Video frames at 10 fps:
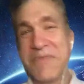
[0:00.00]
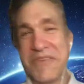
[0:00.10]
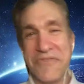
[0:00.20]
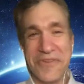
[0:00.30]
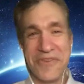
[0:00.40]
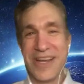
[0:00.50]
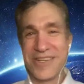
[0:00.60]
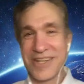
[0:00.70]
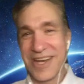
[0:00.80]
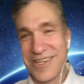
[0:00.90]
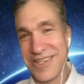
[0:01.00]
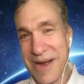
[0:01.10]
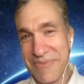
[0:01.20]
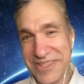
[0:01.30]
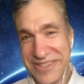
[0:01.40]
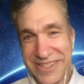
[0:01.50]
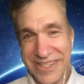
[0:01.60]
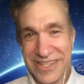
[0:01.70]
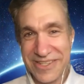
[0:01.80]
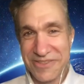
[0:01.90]
further education
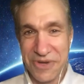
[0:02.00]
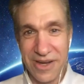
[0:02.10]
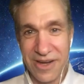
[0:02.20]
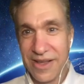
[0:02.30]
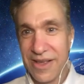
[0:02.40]
opportunities as well.